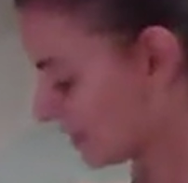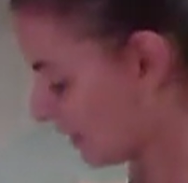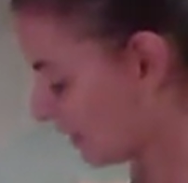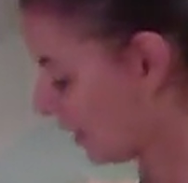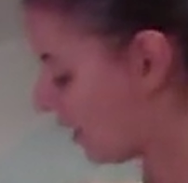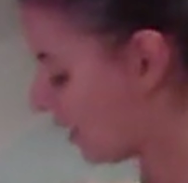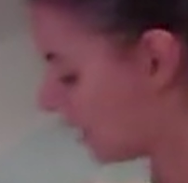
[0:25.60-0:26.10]

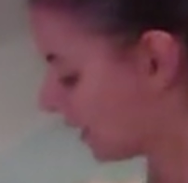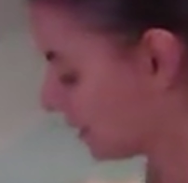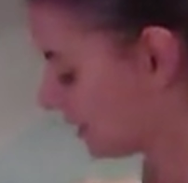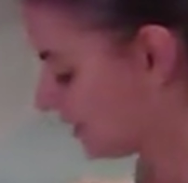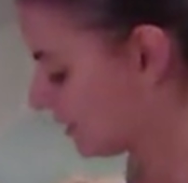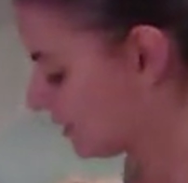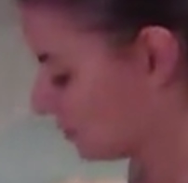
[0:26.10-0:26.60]

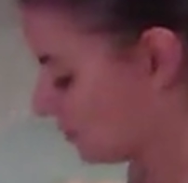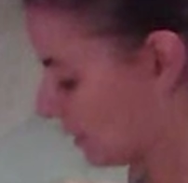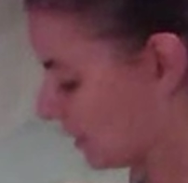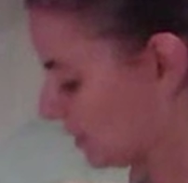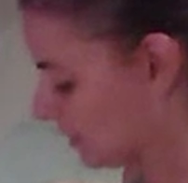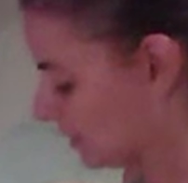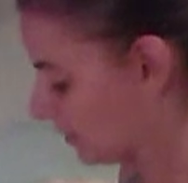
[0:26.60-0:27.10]
tonight is
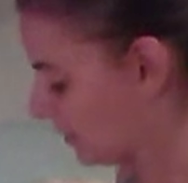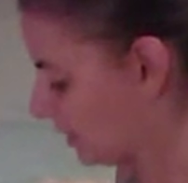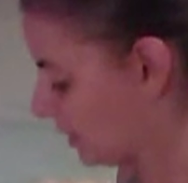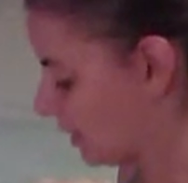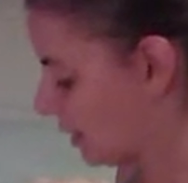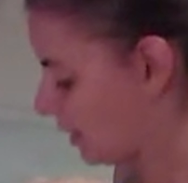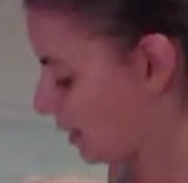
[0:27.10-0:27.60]

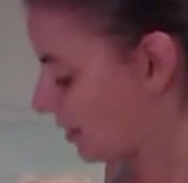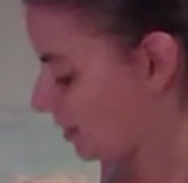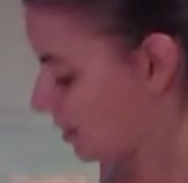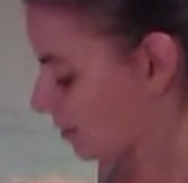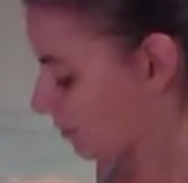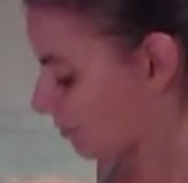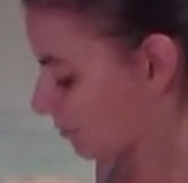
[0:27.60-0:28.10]
basically
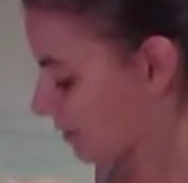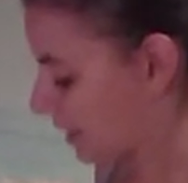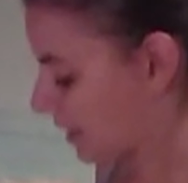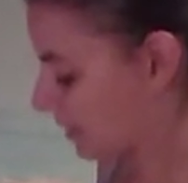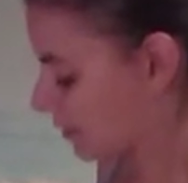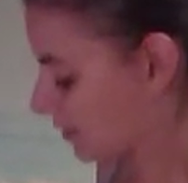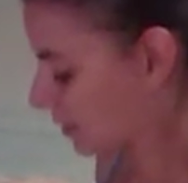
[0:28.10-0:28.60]

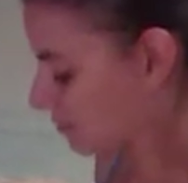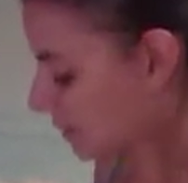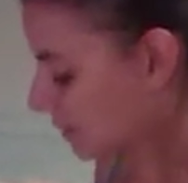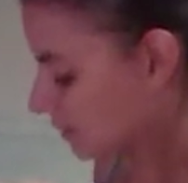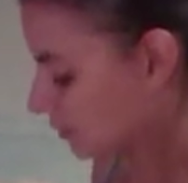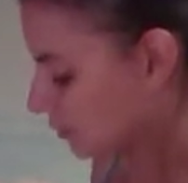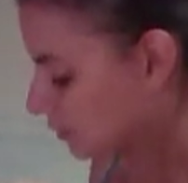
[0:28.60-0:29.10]
creating that
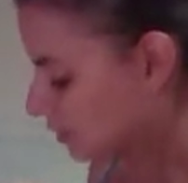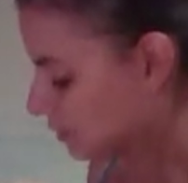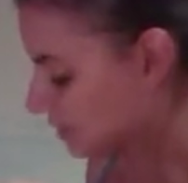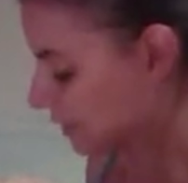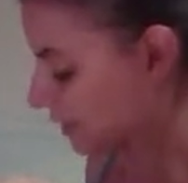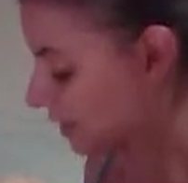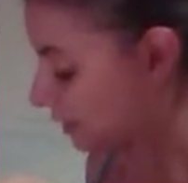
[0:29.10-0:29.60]
meal
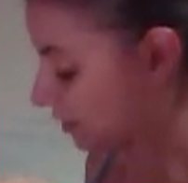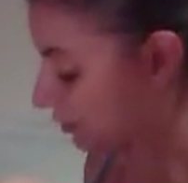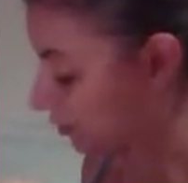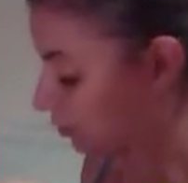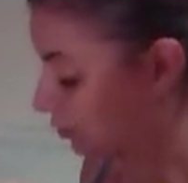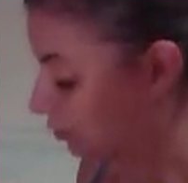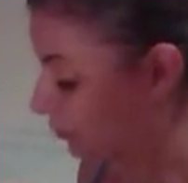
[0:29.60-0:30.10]
using
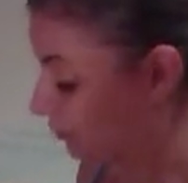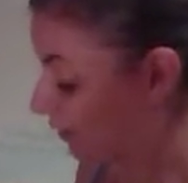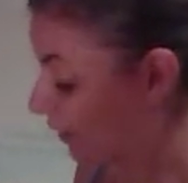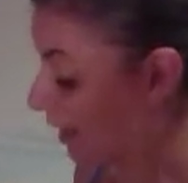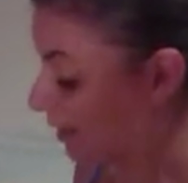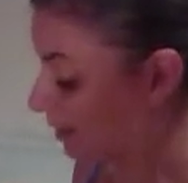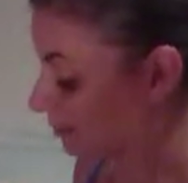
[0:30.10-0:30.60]
a
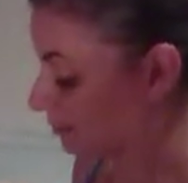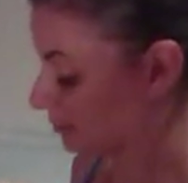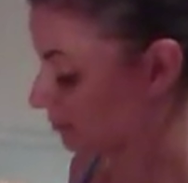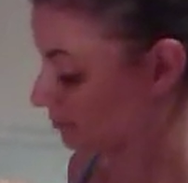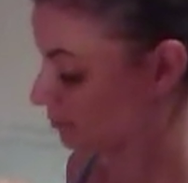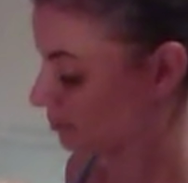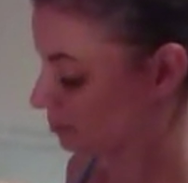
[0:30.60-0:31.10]
low-fat,
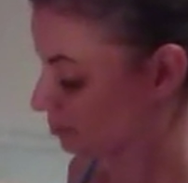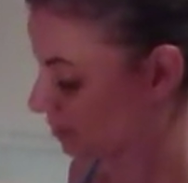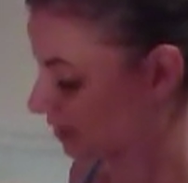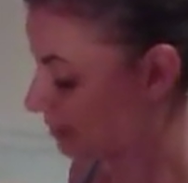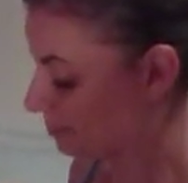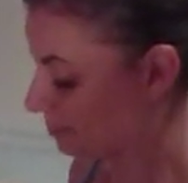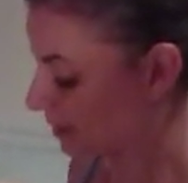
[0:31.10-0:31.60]

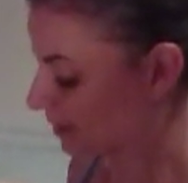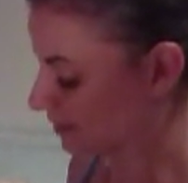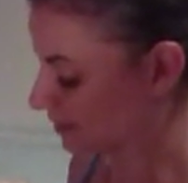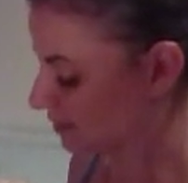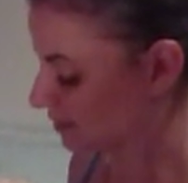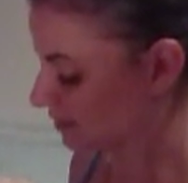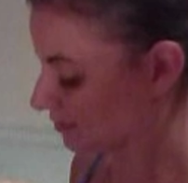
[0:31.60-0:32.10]

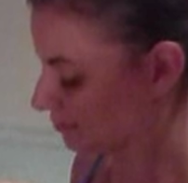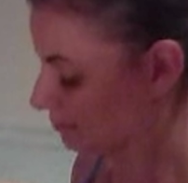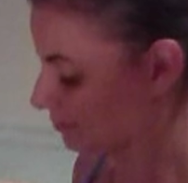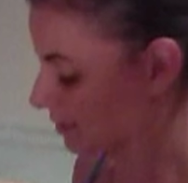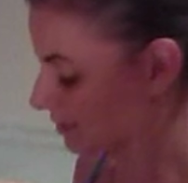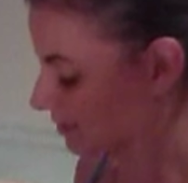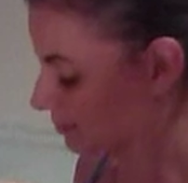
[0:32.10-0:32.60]
plant-based
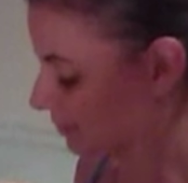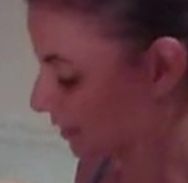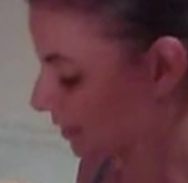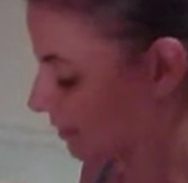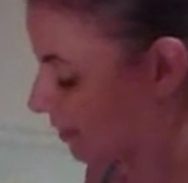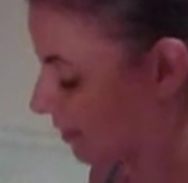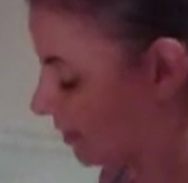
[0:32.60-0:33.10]
recipe
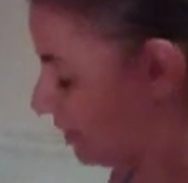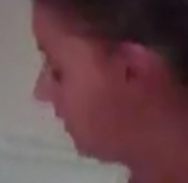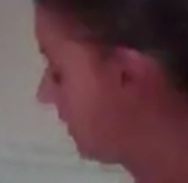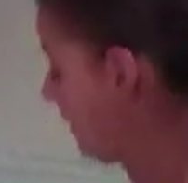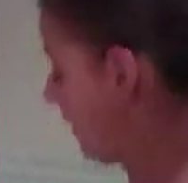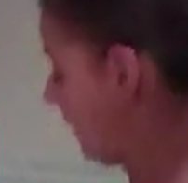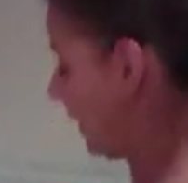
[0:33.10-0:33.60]

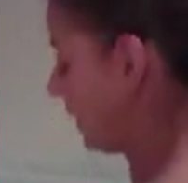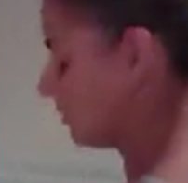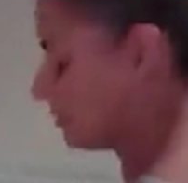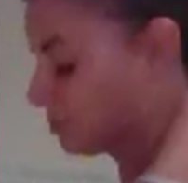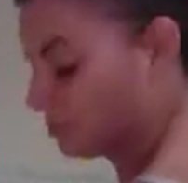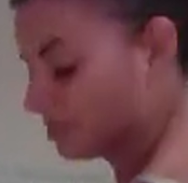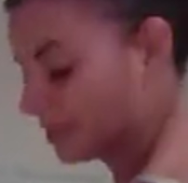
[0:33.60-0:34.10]

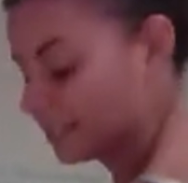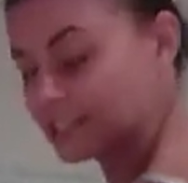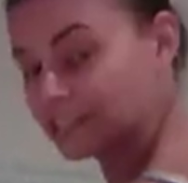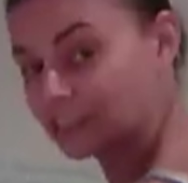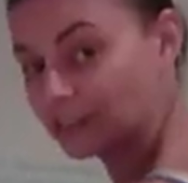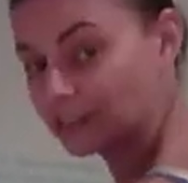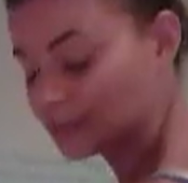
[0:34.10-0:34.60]
and
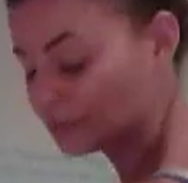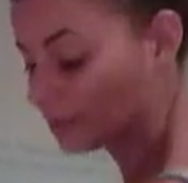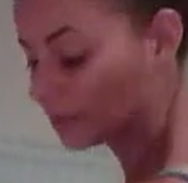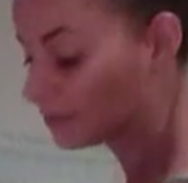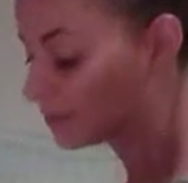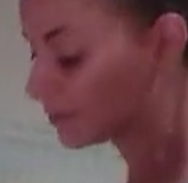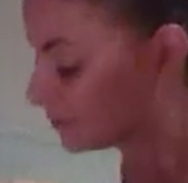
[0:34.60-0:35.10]
replacing those
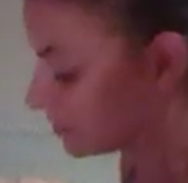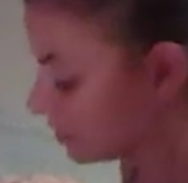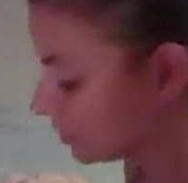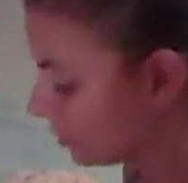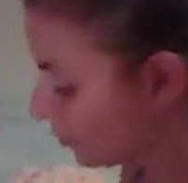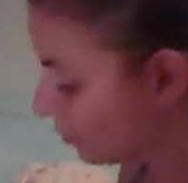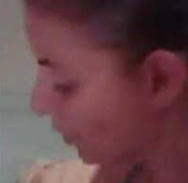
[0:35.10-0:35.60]
flavors.
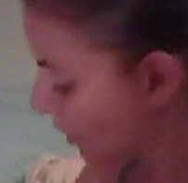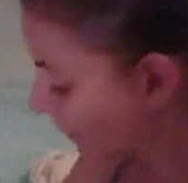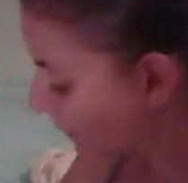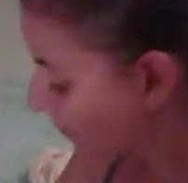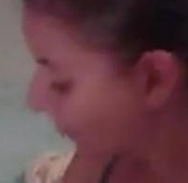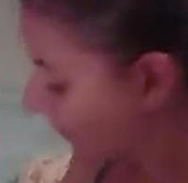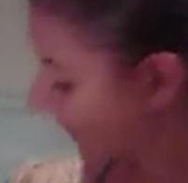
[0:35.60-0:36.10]
So
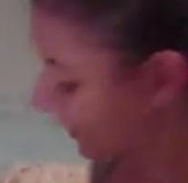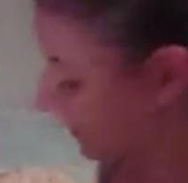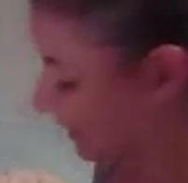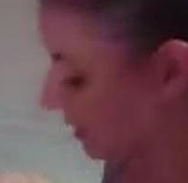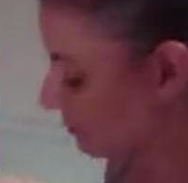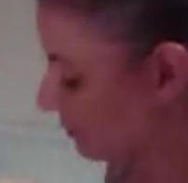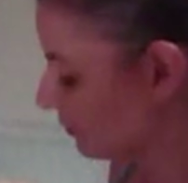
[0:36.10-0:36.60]
there's
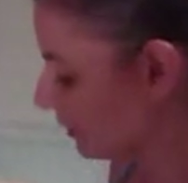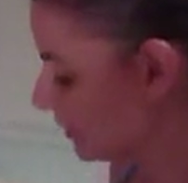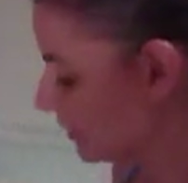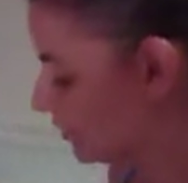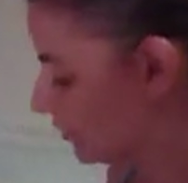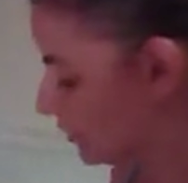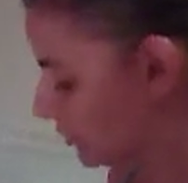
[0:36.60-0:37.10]
a number of
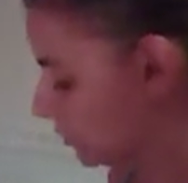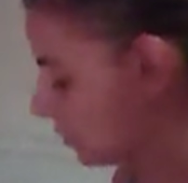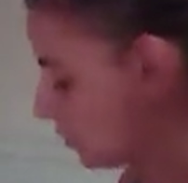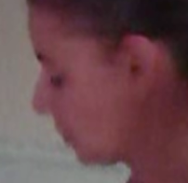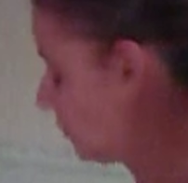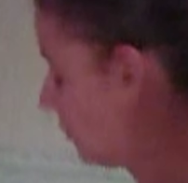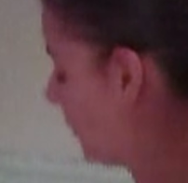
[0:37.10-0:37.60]
things you can
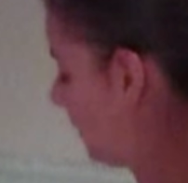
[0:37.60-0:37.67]
do.